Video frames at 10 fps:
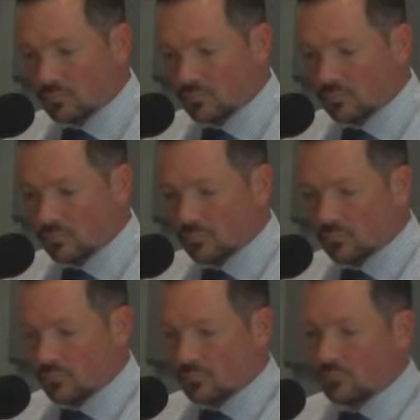
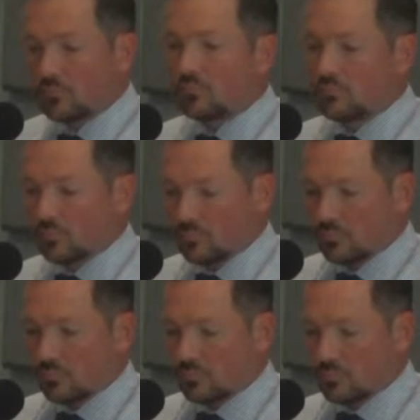
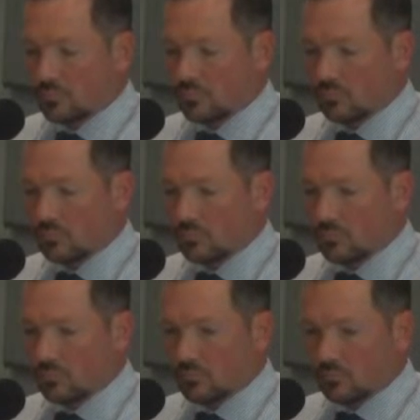
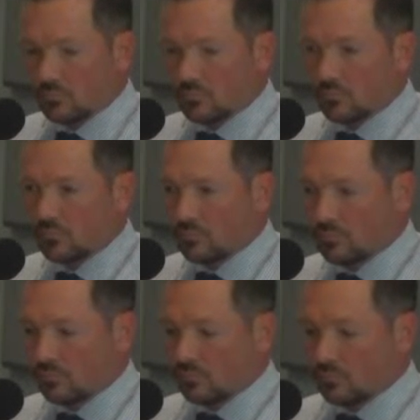
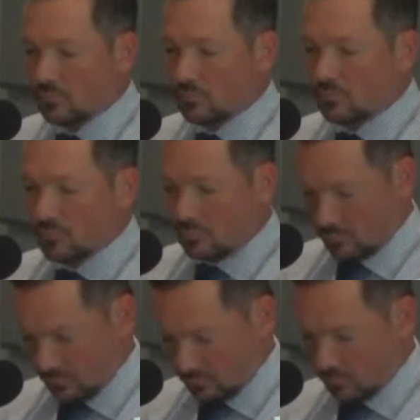
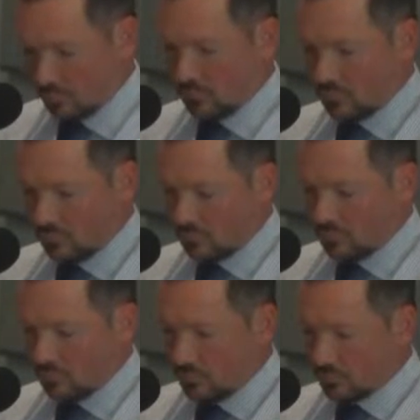
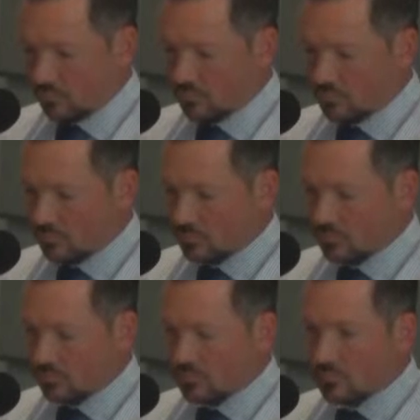
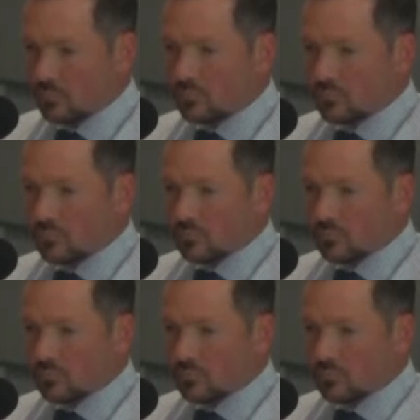[no speech]